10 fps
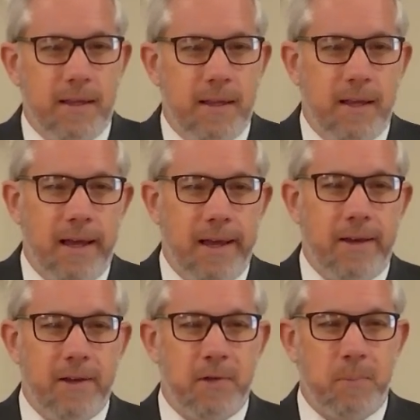I could
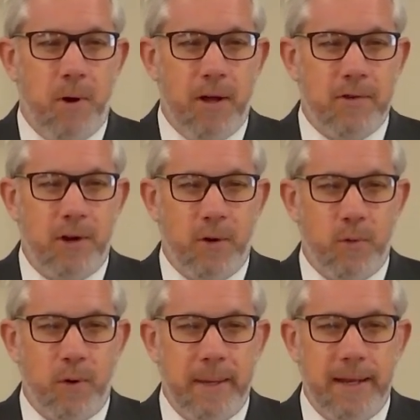just pause here
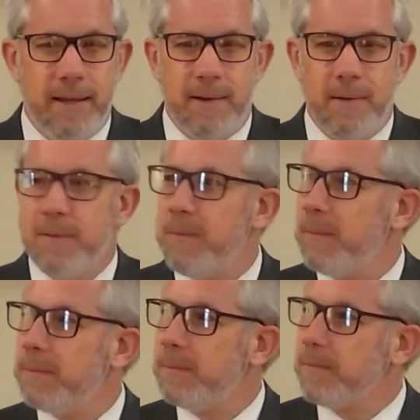for a minute and
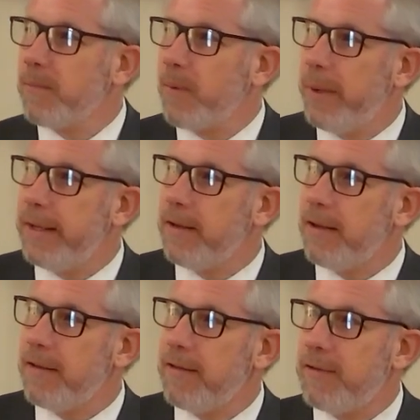wait till
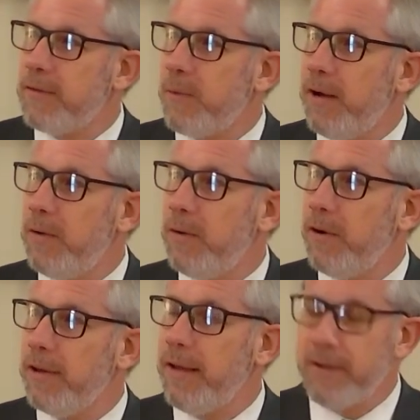it says 12 or
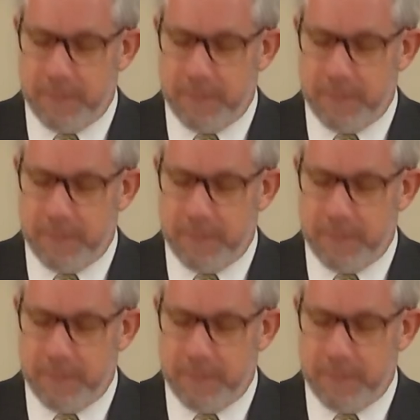11.